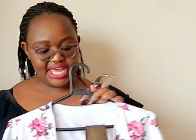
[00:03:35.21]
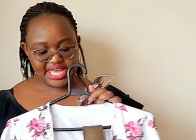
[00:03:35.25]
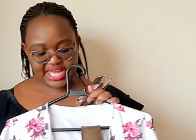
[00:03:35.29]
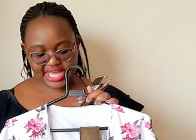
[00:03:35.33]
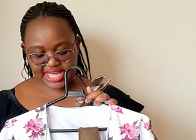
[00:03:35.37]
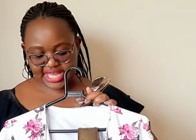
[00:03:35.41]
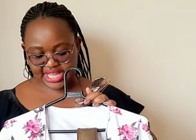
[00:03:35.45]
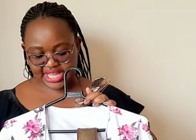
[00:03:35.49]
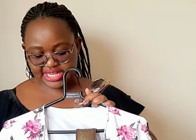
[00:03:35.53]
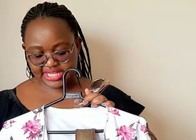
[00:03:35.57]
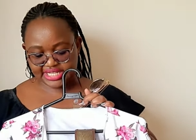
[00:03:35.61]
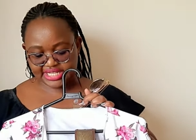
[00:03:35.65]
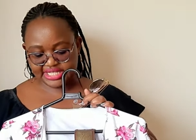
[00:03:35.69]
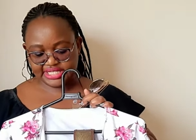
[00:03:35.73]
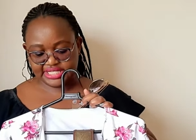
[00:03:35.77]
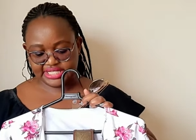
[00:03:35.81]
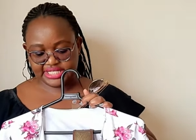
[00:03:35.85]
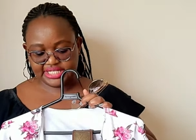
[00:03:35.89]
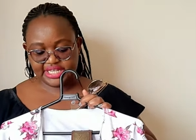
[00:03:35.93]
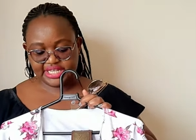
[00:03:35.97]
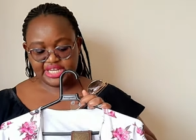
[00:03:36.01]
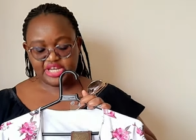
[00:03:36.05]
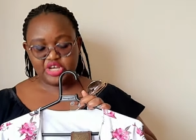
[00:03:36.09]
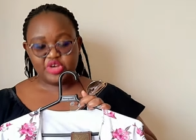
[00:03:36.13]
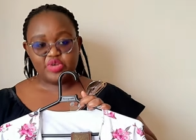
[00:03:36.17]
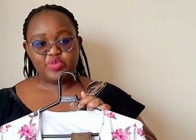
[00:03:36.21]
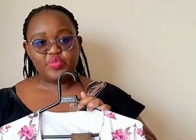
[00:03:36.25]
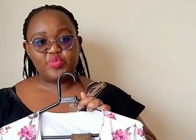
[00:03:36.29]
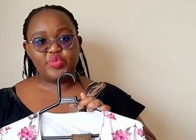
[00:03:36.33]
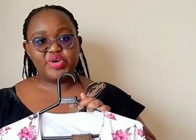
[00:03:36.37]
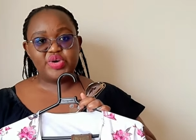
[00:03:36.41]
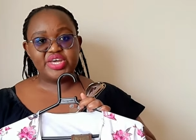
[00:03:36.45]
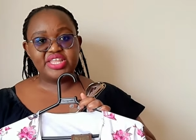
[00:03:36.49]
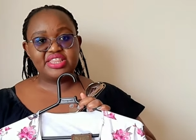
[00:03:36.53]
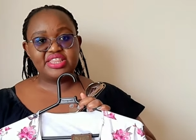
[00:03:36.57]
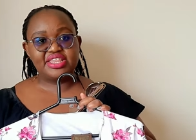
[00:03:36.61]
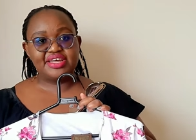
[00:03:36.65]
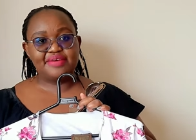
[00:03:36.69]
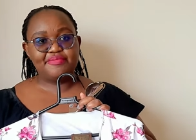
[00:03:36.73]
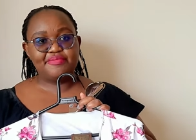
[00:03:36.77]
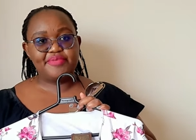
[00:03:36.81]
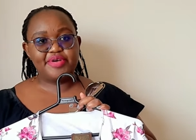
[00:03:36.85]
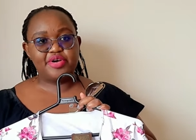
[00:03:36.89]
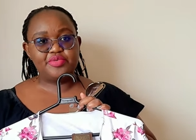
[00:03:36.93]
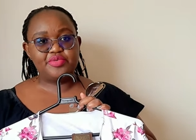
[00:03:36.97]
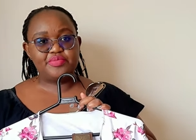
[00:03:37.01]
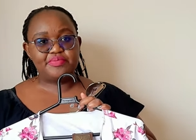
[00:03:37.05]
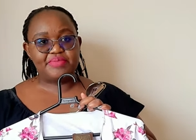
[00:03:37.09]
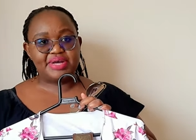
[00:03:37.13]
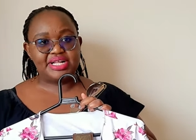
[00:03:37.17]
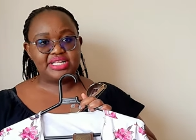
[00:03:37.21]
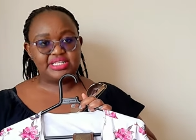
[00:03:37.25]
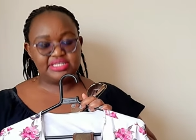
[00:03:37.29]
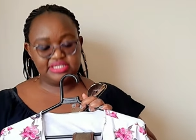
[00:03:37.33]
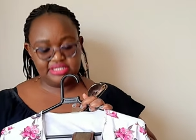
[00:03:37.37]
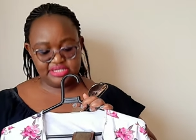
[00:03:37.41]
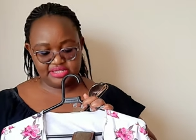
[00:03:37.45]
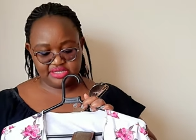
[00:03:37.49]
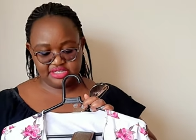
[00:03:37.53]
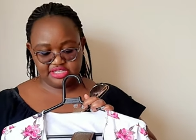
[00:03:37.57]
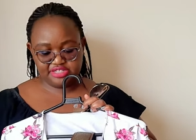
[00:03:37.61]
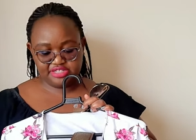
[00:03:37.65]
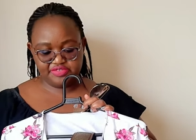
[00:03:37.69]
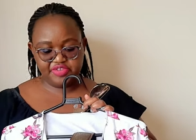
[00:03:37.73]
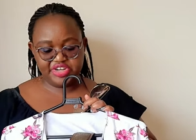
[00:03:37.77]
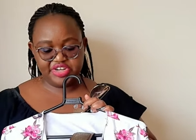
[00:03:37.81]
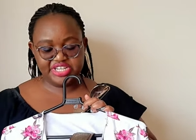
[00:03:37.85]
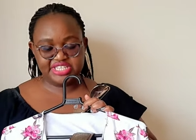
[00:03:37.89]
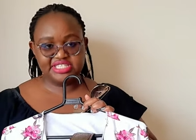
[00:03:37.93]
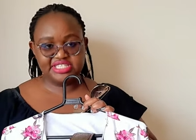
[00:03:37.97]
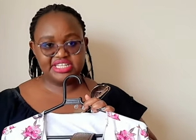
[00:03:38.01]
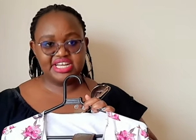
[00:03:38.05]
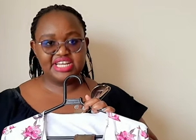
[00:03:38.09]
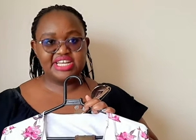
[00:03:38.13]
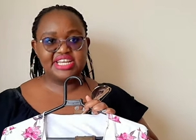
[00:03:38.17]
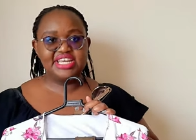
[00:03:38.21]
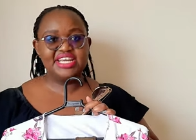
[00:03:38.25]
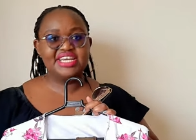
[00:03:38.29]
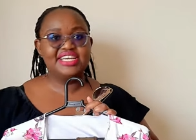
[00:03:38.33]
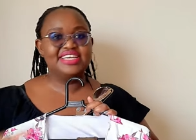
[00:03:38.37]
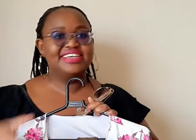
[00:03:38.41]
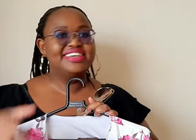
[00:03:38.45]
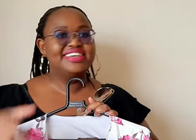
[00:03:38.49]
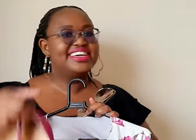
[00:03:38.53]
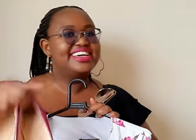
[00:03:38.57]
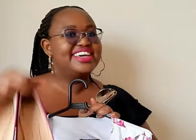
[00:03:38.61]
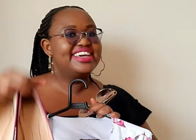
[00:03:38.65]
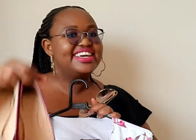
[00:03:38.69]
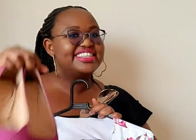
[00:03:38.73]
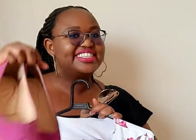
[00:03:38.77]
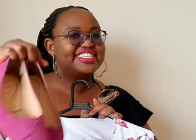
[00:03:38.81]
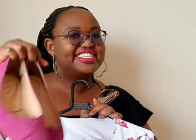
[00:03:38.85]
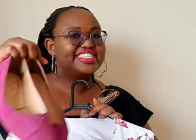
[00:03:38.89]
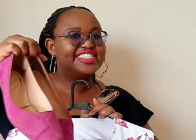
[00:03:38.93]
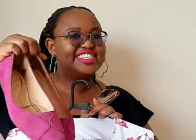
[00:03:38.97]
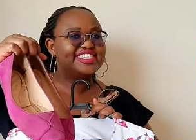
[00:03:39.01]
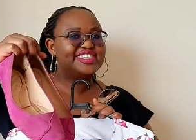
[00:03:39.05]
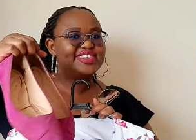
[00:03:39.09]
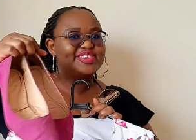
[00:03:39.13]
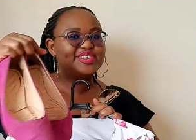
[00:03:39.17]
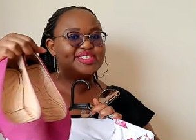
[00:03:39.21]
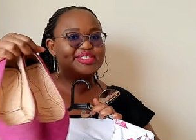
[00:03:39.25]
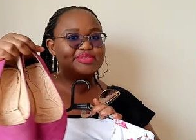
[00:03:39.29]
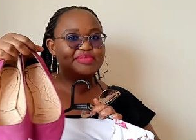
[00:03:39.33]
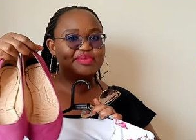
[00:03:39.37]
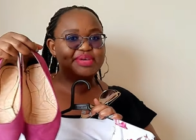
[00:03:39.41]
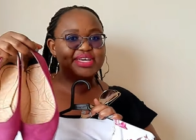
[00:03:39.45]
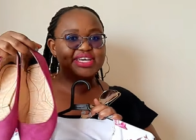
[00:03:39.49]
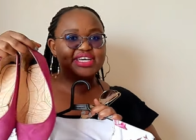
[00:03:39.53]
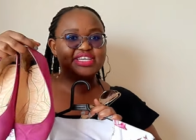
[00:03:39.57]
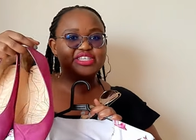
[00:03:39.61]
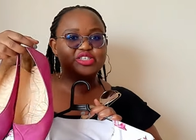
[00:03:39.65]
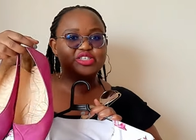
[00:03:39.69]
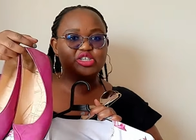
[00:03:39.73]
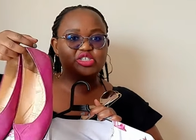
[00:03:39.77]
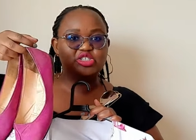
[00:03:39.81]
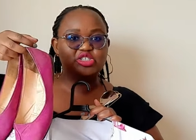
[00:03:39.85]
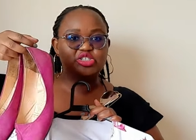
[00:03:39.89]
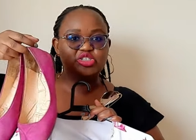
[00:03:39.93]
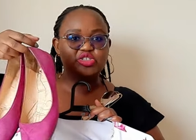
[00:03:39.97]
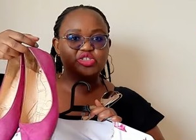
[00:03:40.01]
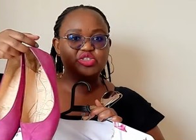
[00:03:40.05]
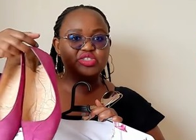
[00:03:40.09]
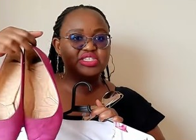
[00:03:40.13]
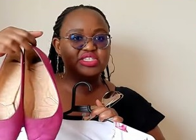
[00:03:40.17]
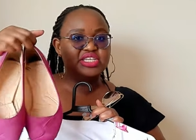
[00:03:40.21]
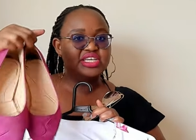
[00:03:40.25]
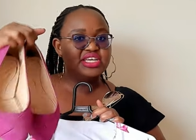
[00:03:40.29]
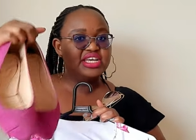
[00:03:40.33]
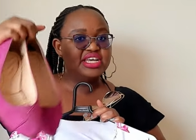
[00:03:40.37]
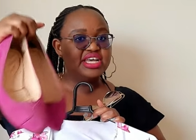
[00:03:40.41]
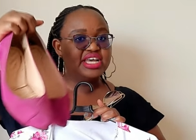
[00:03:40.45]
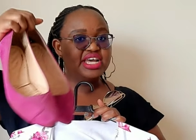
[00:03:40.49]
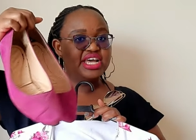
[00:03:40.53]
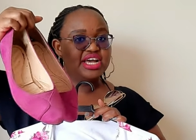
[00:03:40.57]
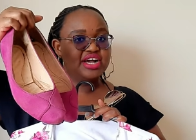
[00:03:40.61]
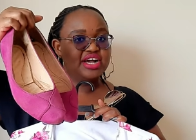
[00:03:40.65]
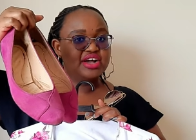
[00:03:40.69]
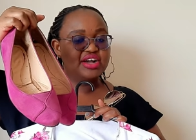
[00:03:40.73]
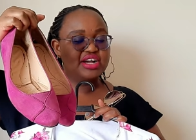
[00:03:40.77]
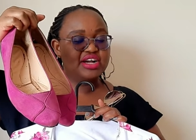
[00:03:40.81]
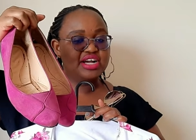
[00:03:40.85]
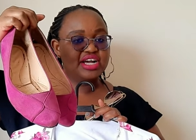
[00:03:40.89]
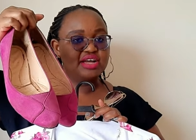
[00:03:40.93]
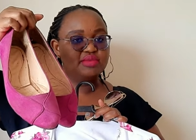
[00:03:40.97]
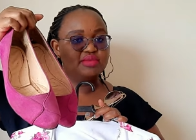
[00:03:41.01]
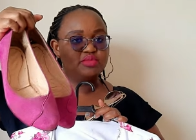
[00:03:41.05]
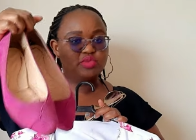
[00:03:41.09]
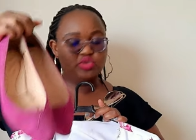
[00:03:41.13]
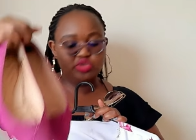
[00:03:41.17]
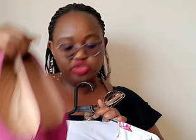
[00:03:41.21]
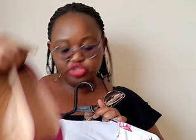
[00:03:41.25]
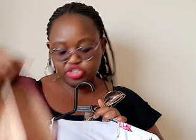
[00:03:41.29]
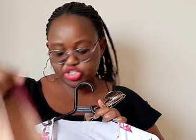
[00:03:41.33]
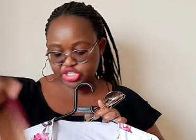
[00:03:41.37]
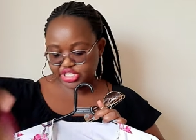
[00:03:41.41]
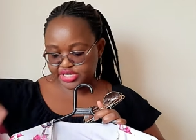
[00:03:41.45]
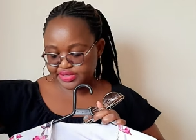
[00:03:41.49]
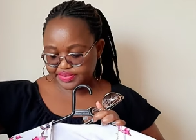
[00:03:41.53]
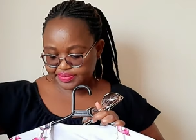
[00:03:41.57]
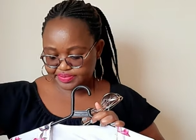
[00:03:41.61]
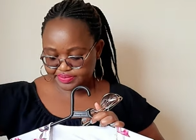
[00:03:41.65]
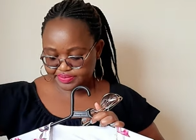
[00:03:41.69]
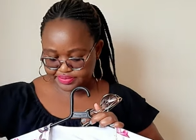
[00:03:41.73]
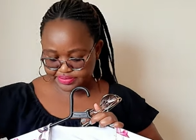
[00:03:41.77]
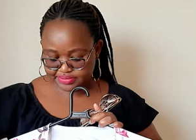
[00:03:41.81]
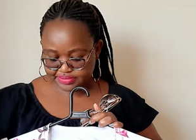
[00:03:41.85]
And with a brown belt, it's very sturdy, and these cute pink doll shoes. Kamkunji